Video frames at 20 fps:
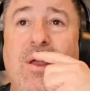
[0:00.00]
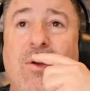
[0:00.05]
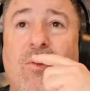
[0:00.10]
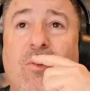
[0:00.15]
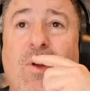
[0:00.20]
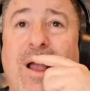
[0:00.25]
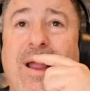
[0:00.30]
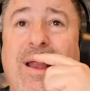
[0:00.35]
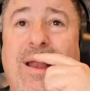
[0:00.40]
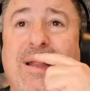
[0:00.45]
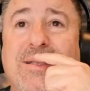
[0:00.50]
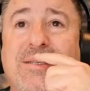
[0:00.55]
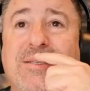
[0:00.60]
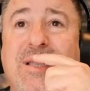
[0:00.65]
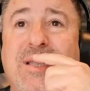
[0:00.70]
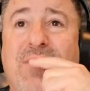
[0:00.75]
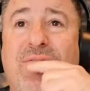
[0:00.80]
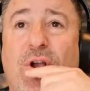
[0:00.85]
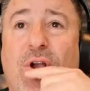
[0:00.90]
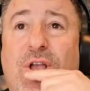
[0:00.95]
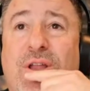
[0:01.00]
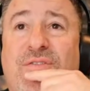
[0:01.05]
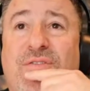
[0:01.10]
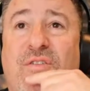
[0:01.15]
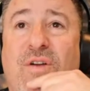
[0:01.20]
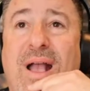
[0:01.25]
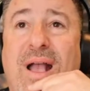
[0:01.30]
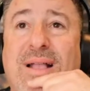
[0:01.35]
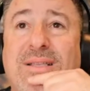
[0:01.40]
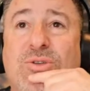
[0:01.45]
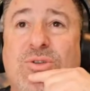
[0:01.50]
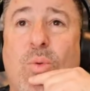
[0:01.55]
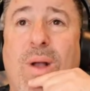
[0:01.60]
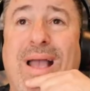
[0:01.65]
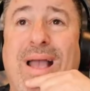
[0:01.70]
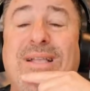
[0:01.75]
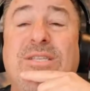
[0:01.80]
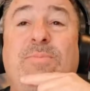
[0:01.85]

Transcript: Ryan and Steve are good friends. Ryan's